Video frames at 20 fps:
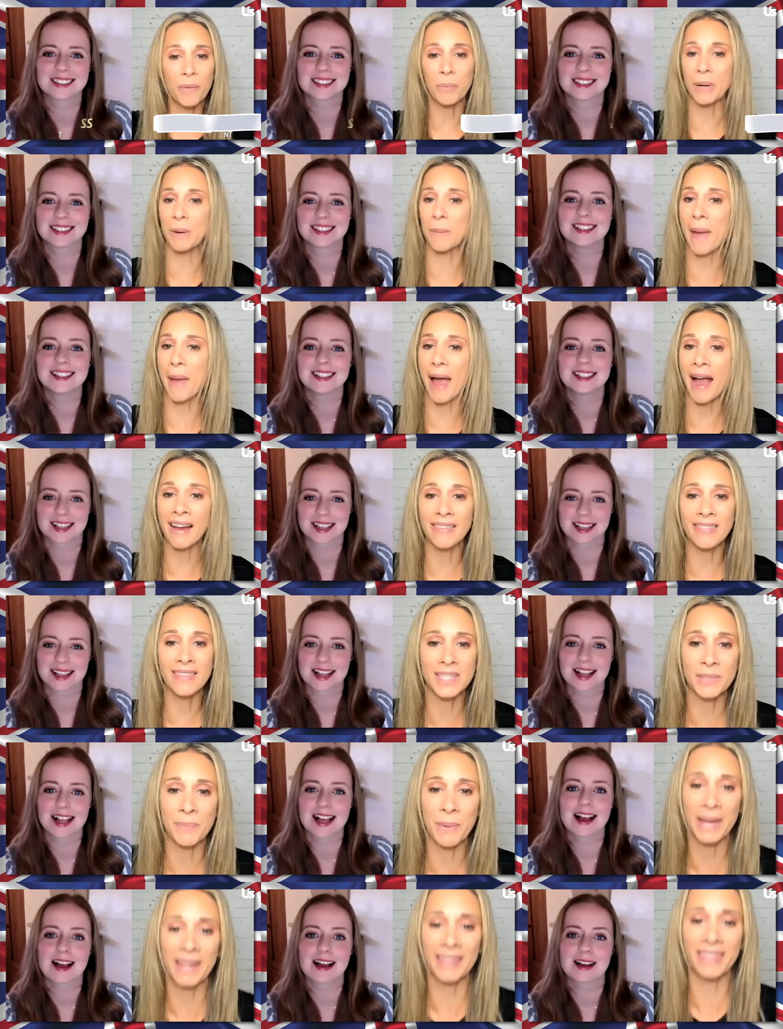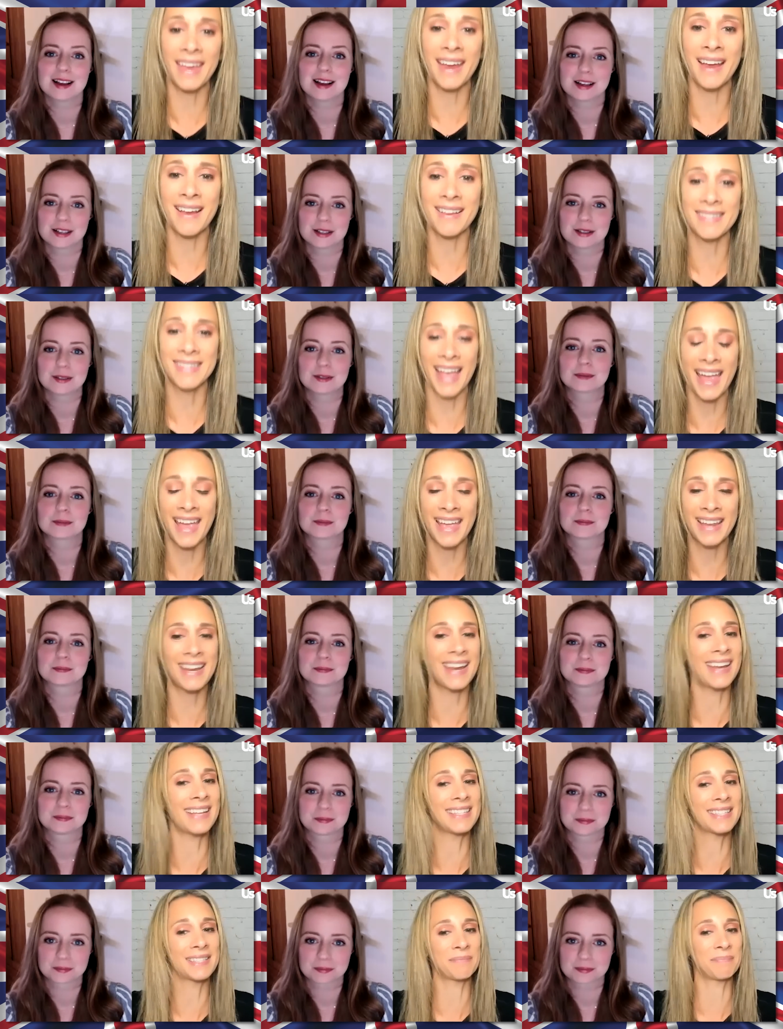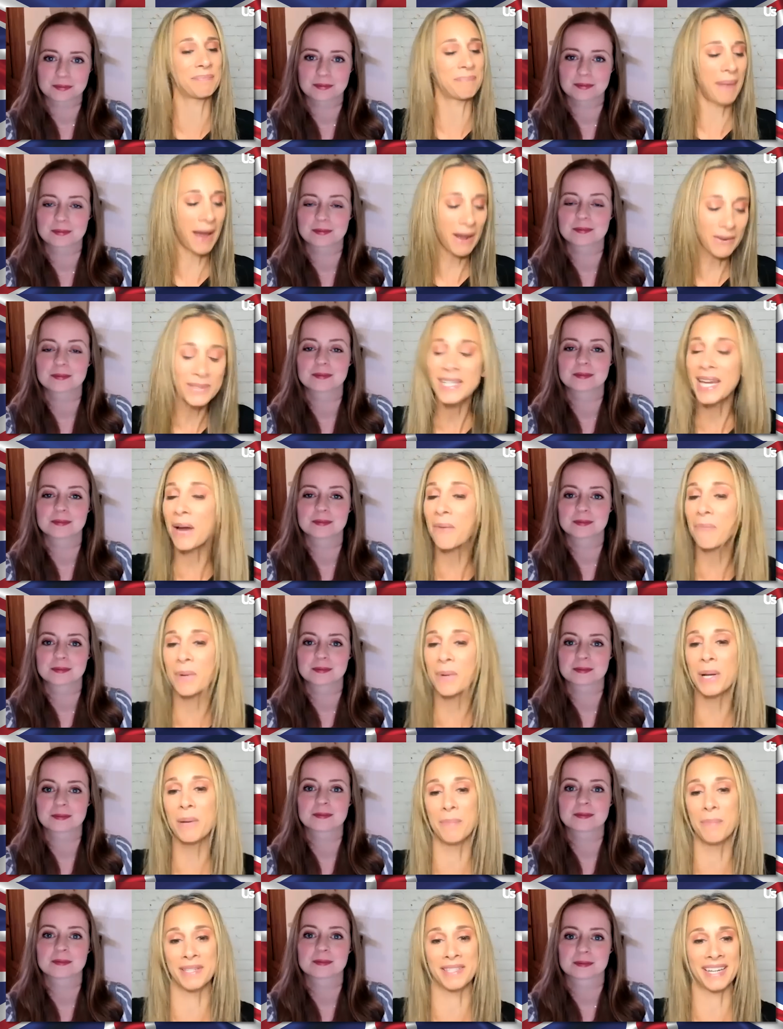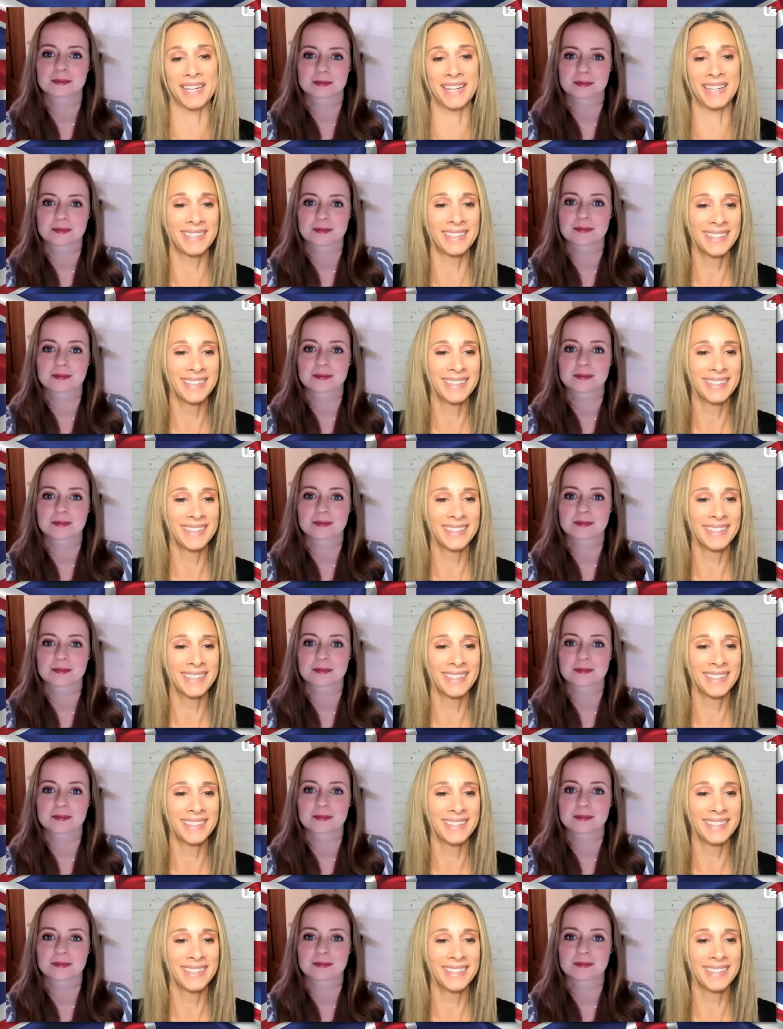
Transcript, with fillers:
Speaker 1: We're back in the swing of things and it's about to get real busy.